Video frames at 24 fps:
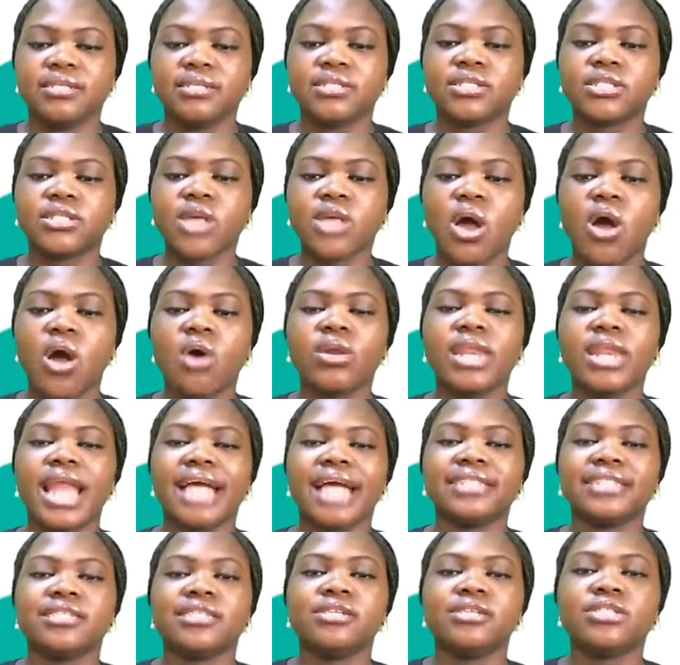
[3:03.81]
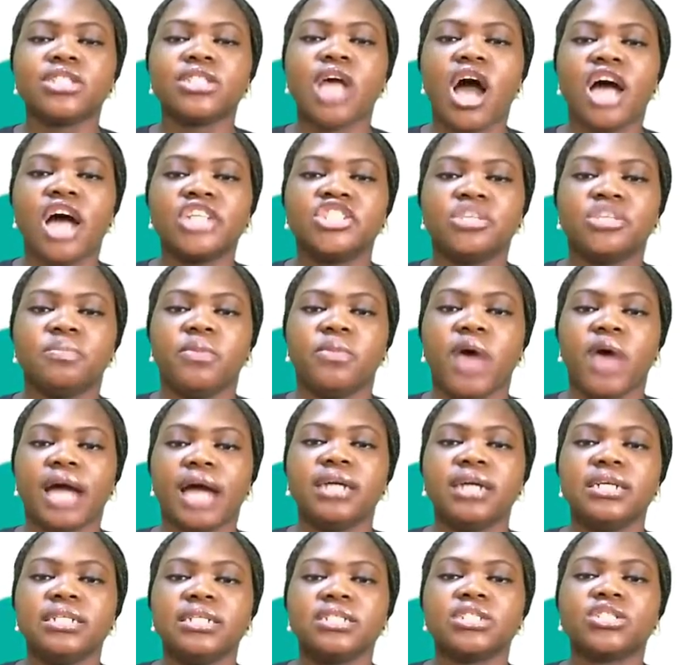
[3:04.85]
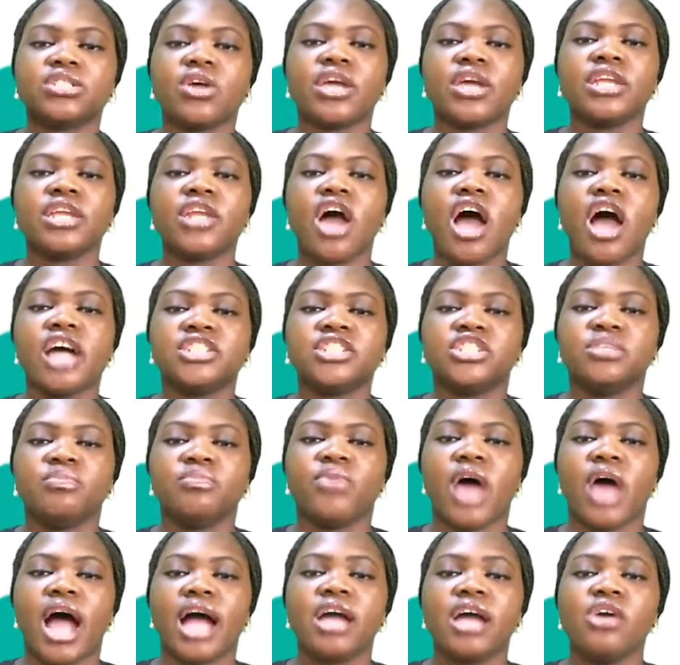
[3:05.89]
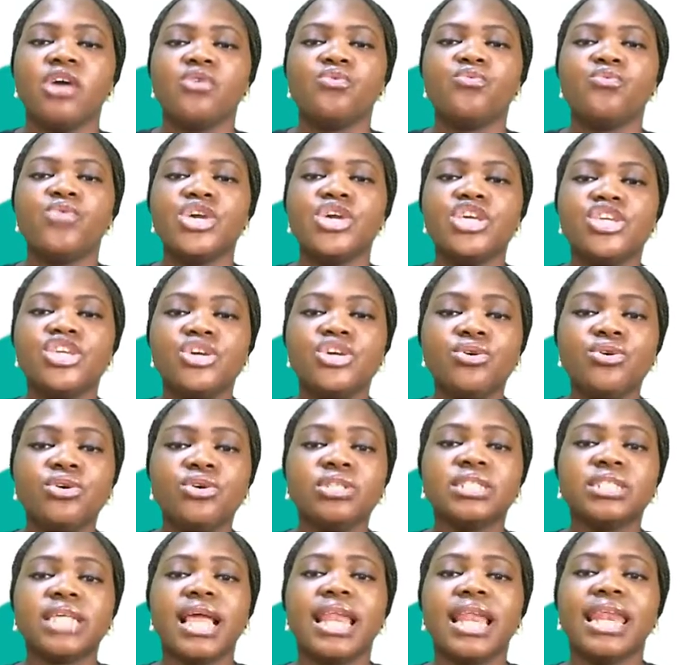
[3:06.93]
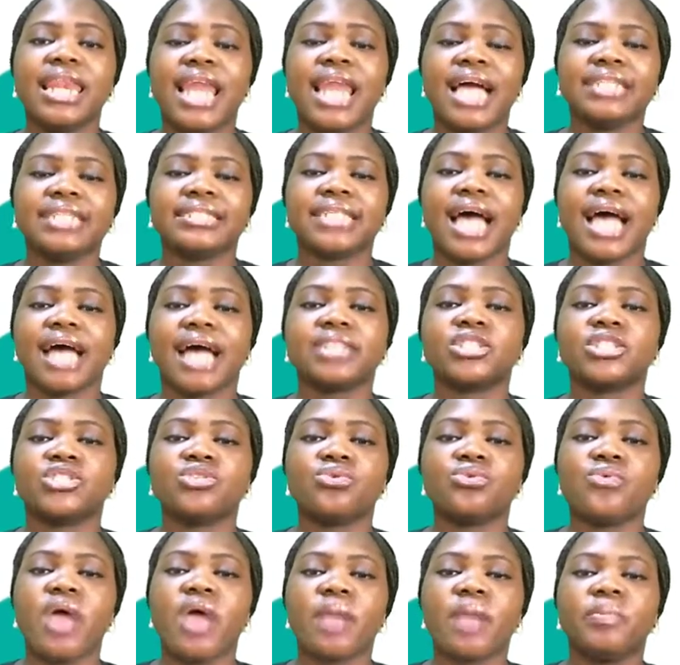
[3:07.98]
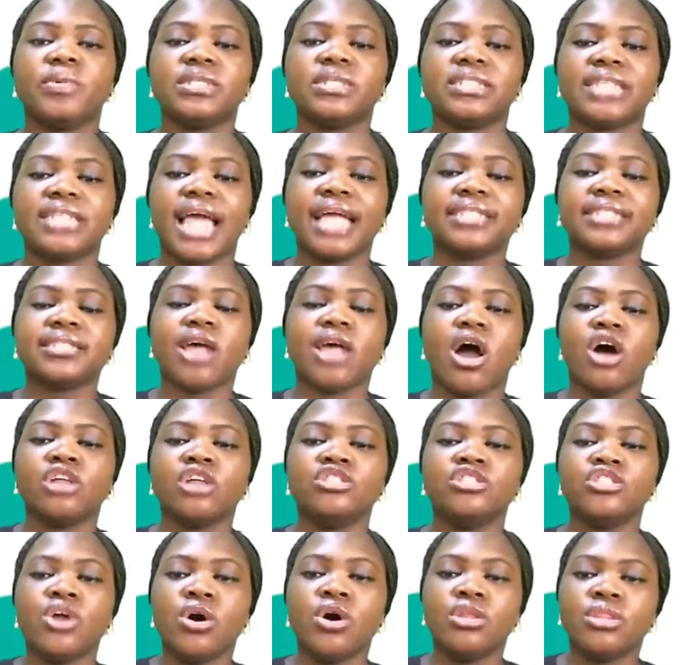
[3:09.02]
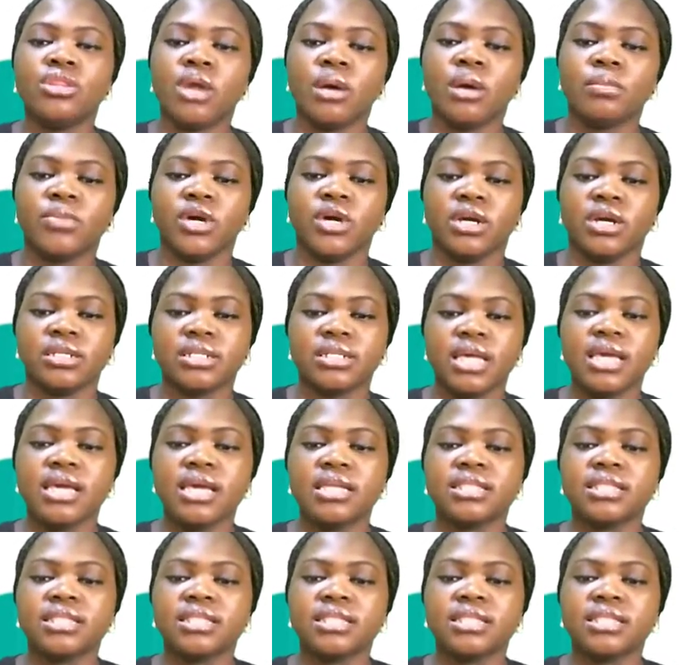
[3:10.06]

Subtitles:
So let's use algebra. So in algebra, we use letters to represent unknown numbers.